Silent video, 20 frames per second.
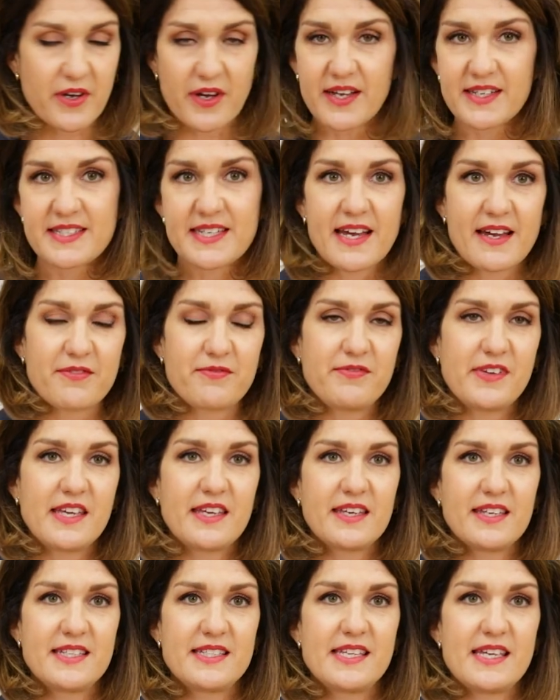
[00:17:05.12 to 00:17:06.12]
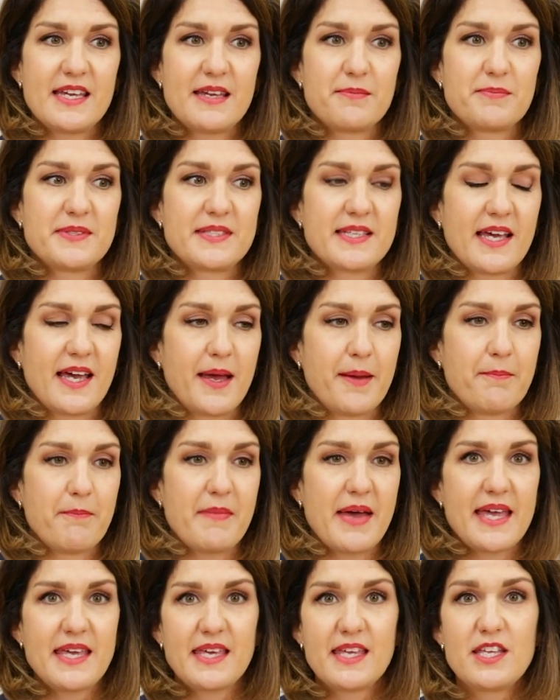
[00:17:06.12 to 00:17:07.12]
got at our fingertips,
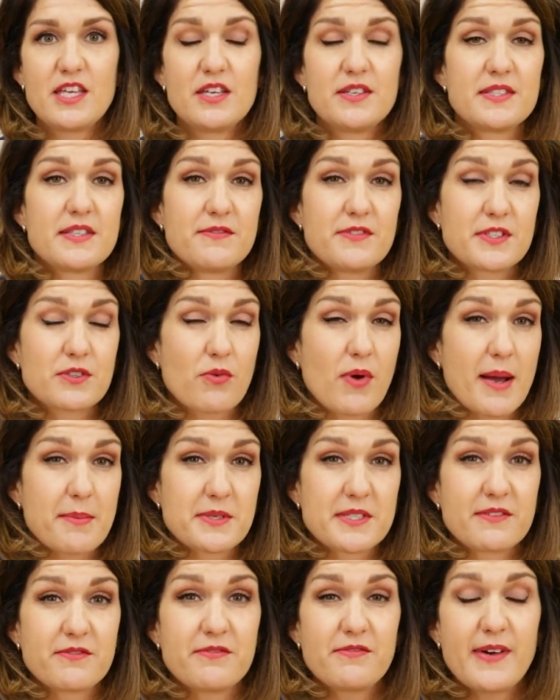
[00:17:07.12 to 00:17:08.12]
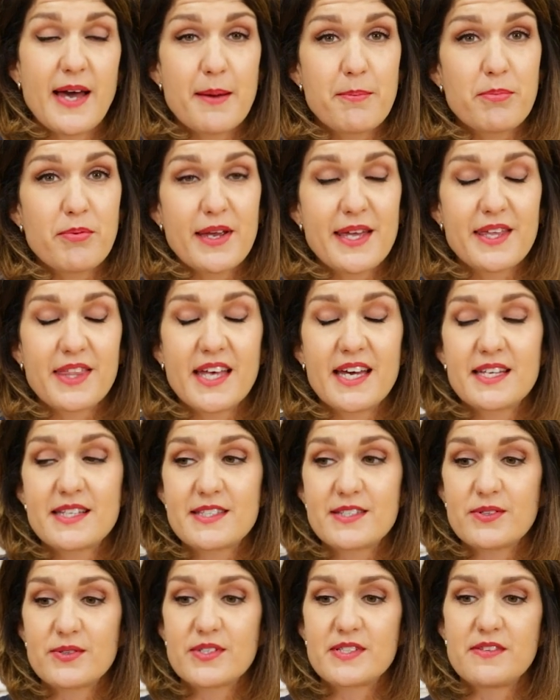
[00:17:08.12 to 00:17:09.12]
making use of scraps of fabric, that
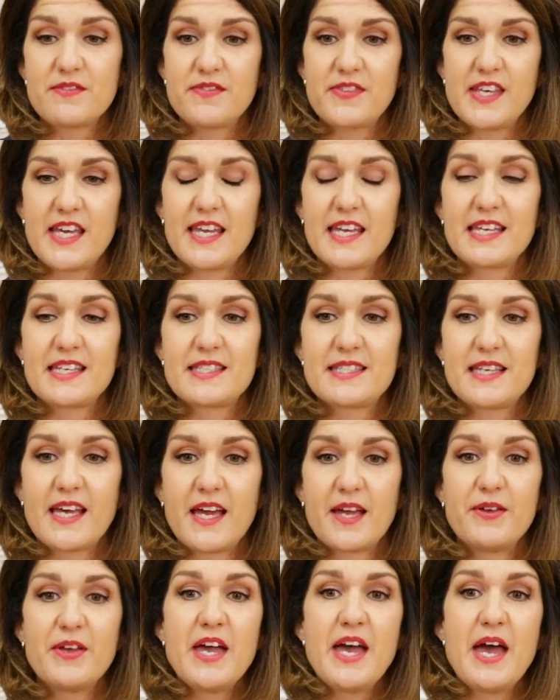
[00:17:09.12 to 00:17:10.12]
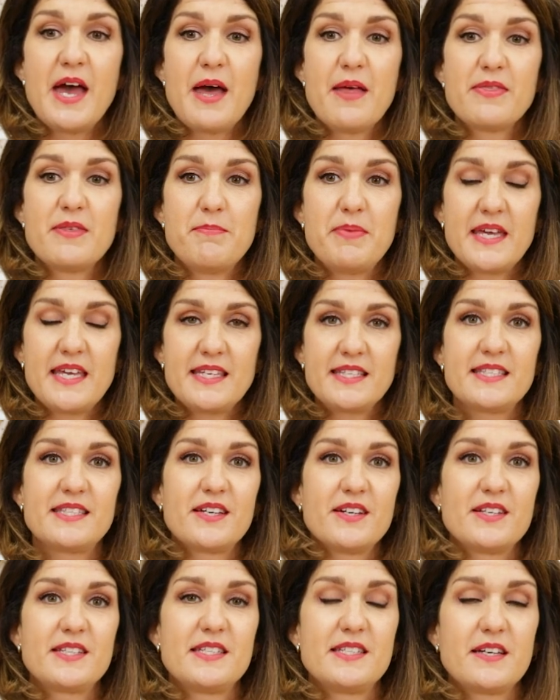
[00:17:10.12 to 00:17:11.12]
sort of thing. So the bees
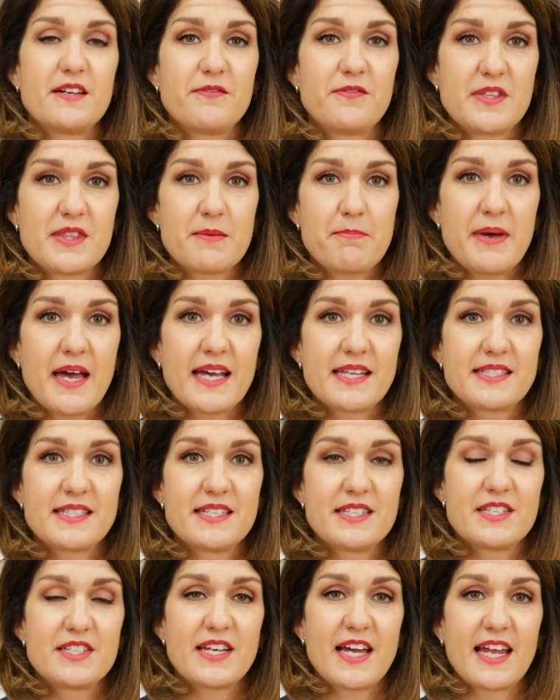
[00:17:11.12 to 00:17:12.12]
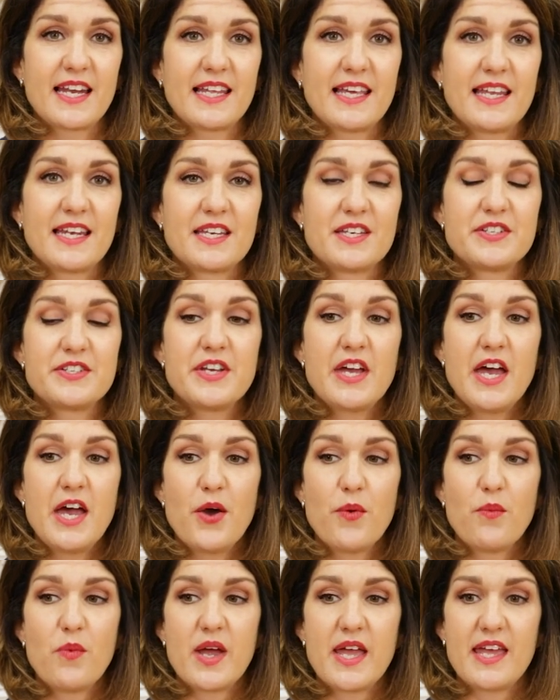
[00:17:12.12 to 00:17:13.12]
started off in the pattern challenge
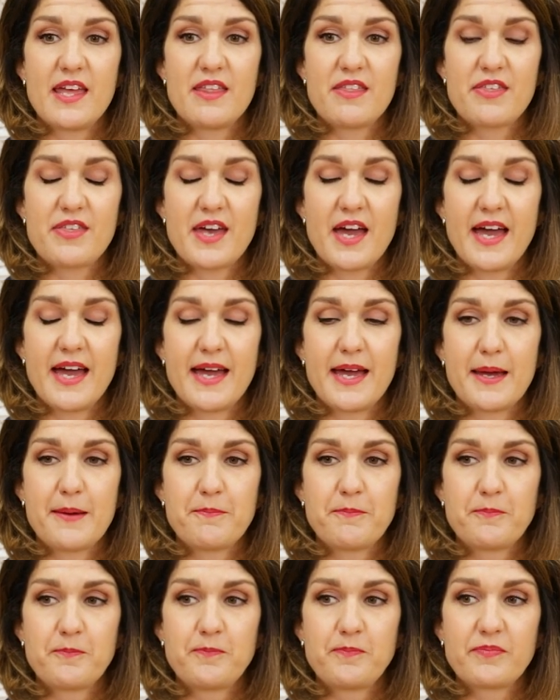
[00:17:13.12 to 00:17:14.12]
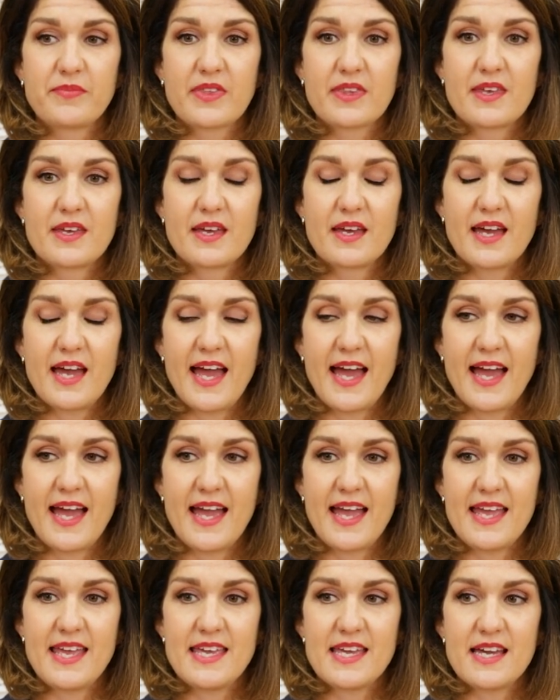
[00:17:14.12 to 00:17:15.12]
with
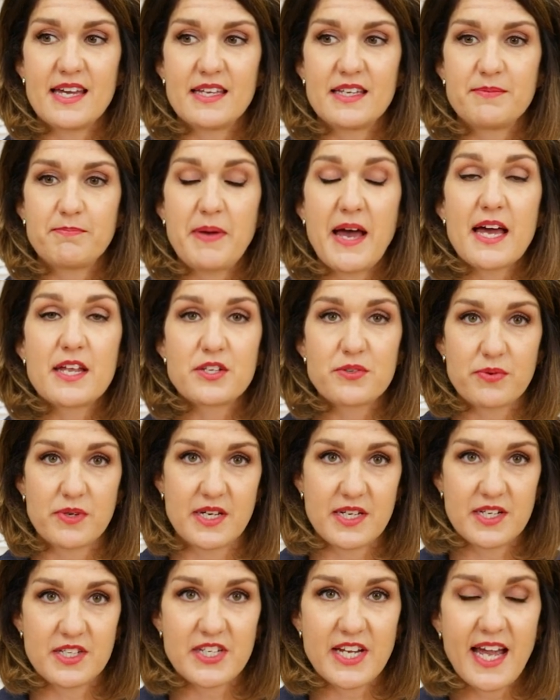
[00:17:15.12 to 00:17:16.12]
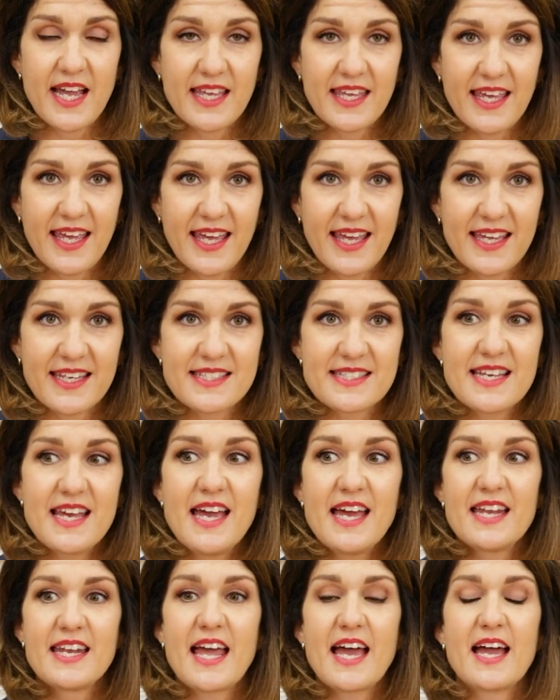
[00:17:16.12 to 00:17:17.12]
a patchwork jacket.
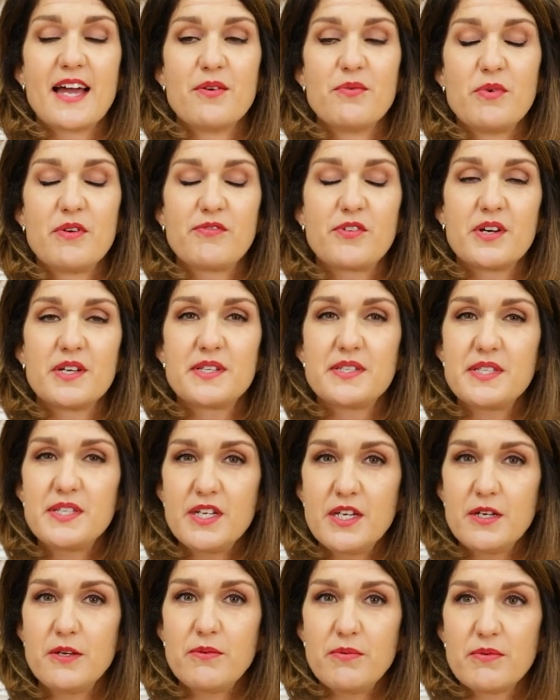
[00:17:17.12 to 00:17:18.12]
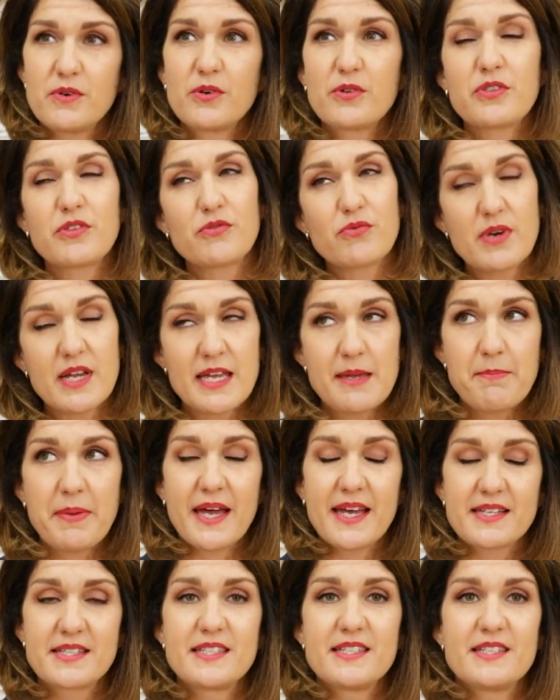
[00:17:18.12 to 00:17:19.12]
Now we've got 2 or 3
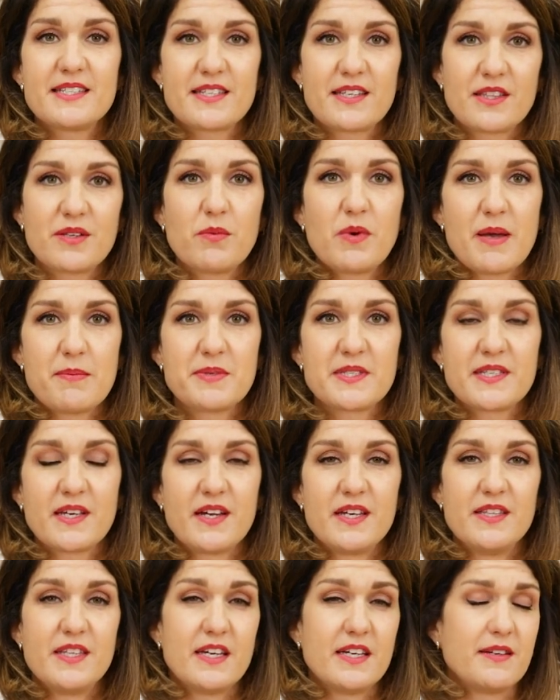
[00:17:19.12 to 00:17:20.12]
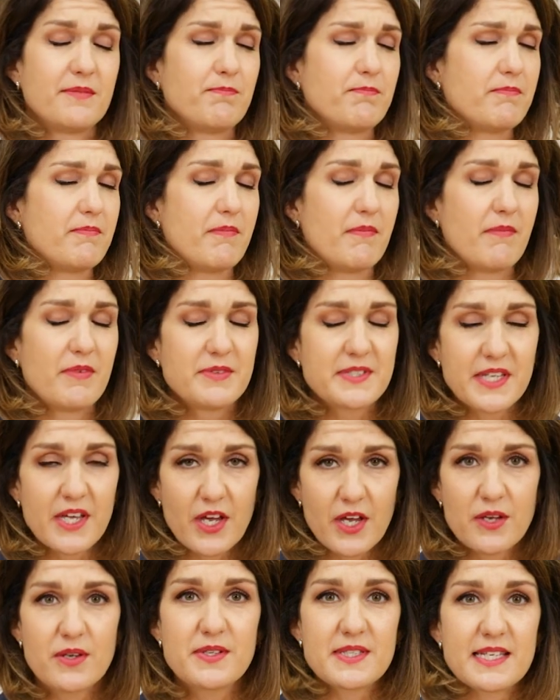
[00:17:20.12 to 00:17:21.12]
patterns on the website that are
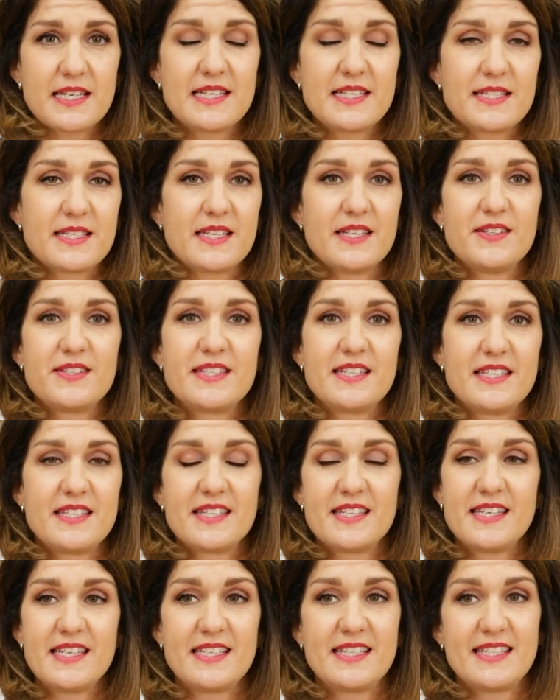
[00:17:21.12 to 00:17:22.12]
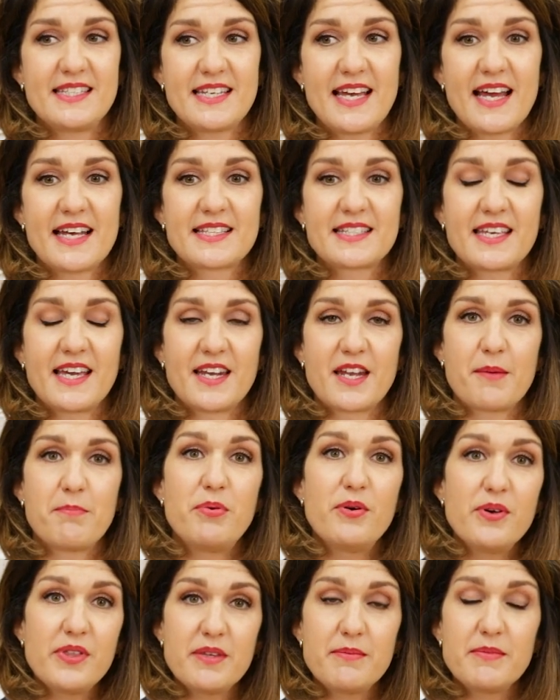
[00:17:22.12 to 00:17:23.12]
totally suited to this task, and I
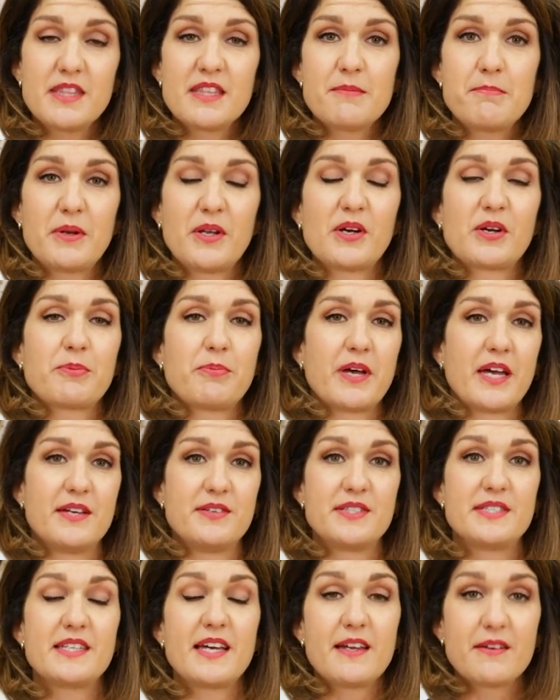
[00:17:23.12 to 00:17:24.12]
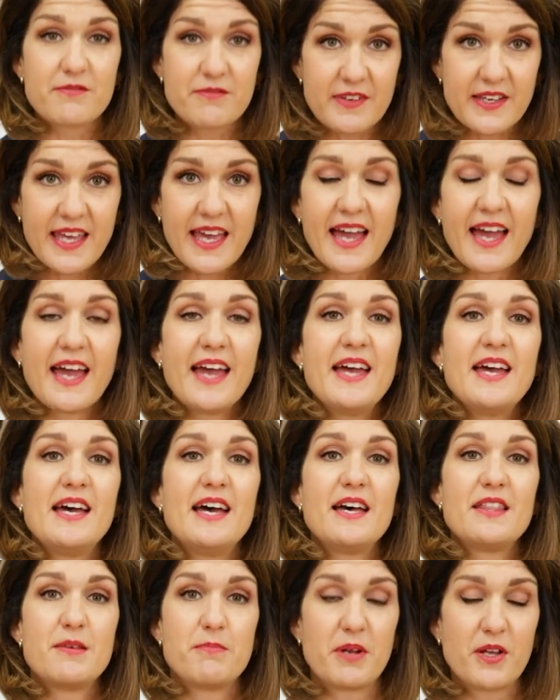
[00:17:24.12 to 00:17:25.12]
put them in the blog post. Don't forget,
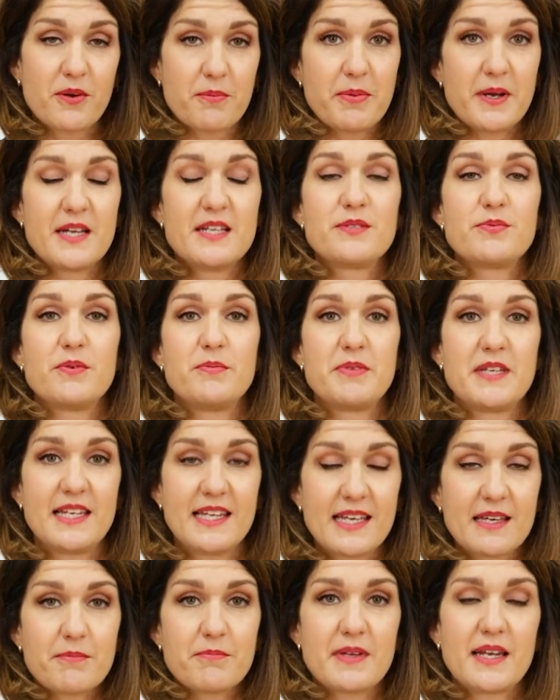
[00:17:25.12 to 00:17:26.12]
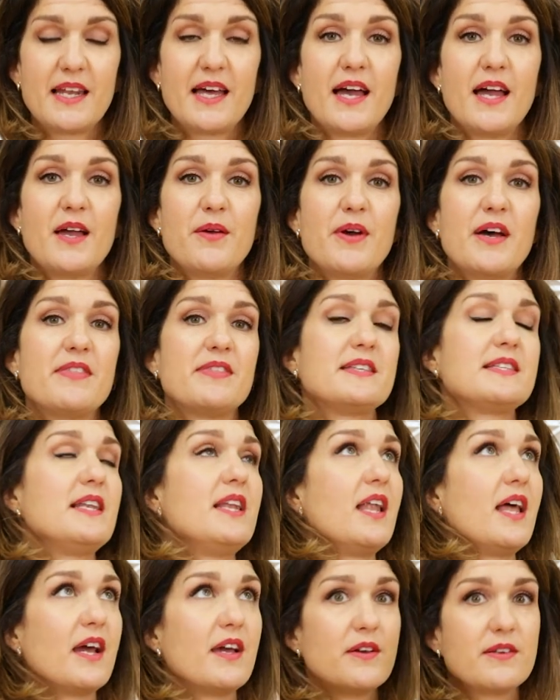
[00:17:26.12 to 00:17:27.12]
the blog post will be linked below, and there's
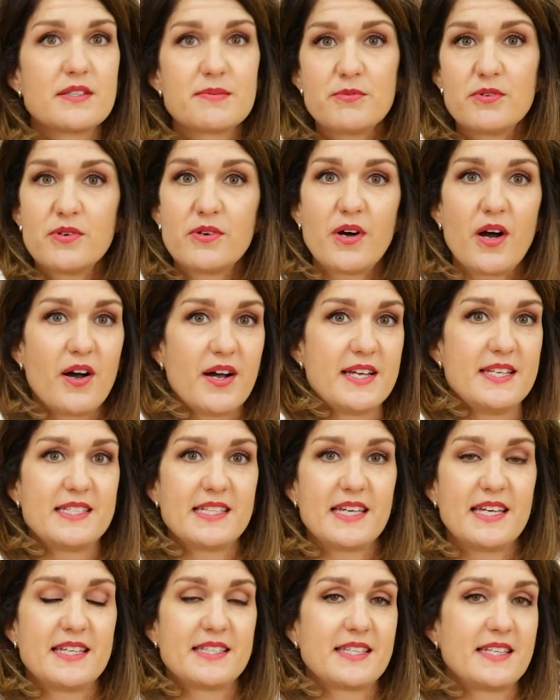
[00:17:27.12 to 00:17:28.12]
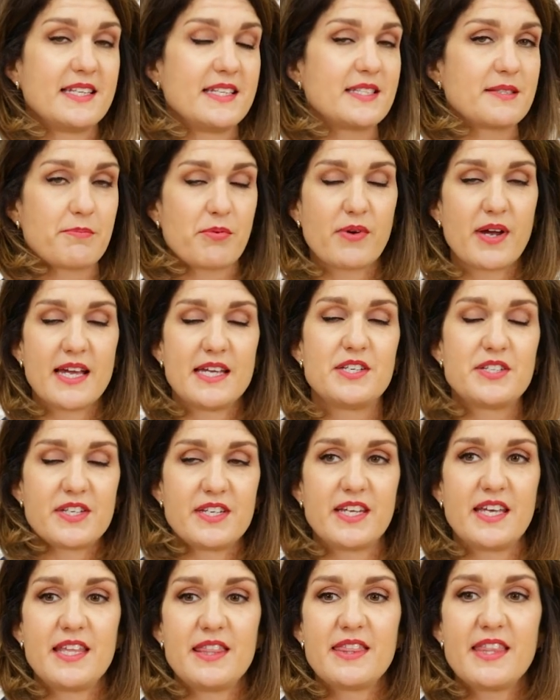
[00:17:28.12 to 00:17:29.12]
loads more ideas and
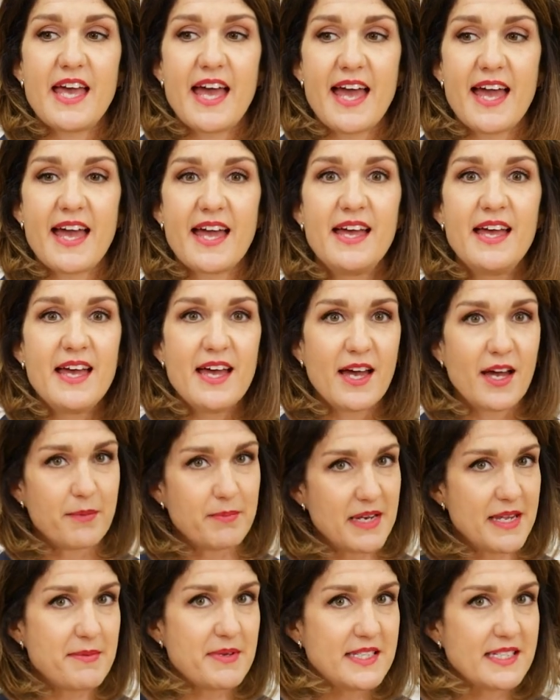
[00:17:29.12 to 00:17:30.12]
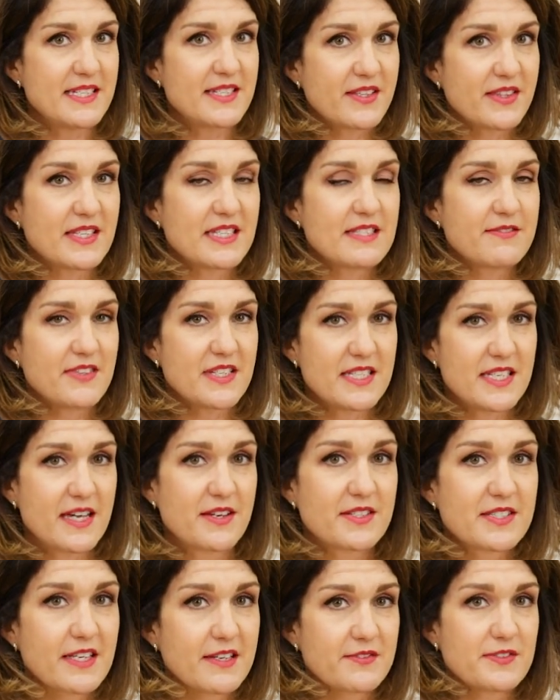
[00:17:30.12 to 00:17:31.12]
inspiration in there. I'm limited on this video
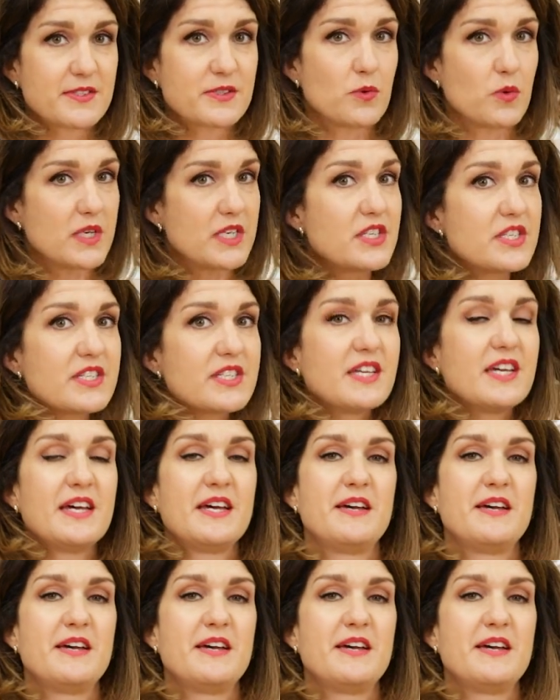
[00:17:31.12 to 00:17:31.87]
because I've squished